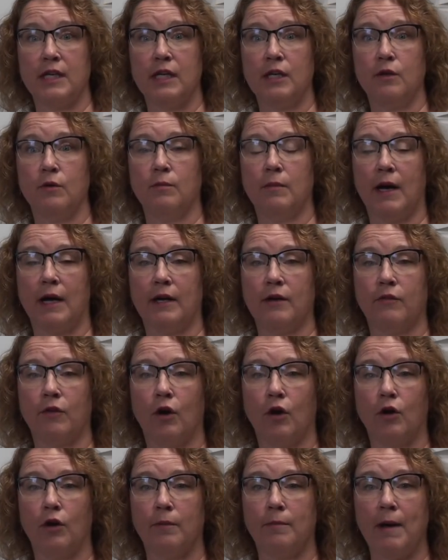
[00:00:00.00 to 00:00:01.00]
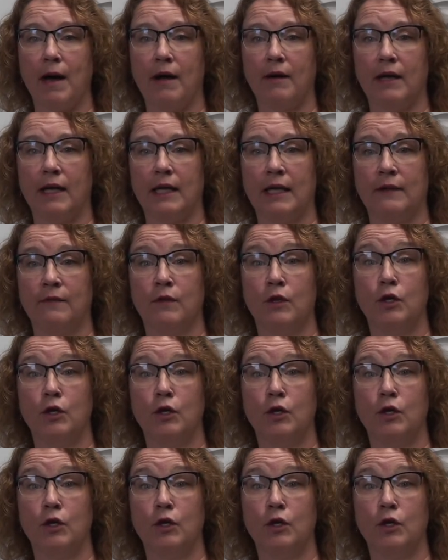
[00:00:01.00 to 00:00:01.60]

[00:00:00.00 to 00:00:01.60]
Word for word: You might have heard about it in the